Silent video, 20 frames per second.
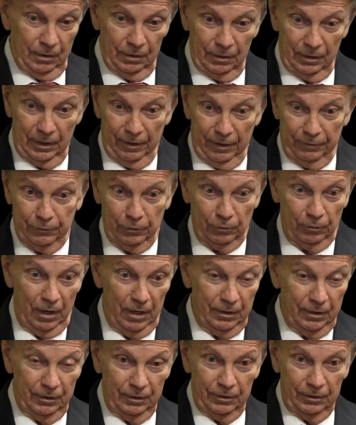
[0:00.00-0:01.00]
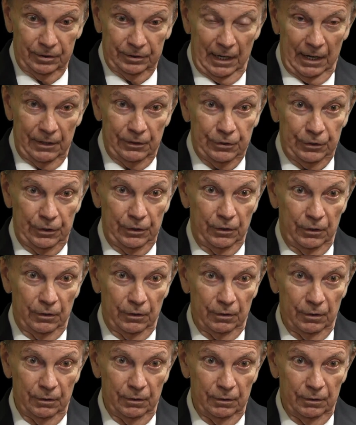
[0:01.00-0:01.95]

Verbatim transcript: left, right, and center,